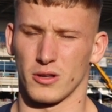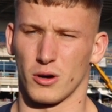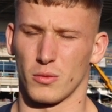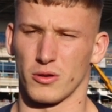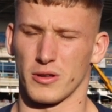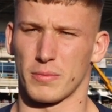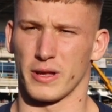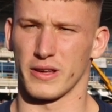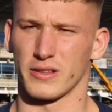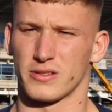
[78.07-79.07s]
you know, one of the
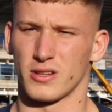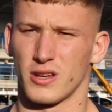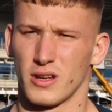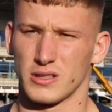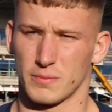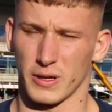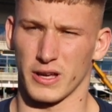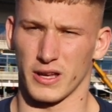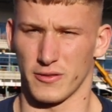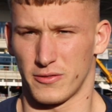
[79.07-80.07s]
players to
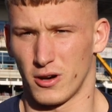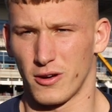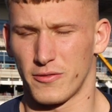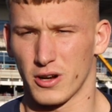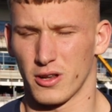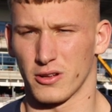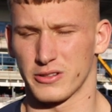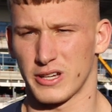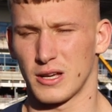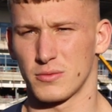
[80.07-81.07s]
play for a
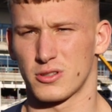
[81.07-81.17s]
long time.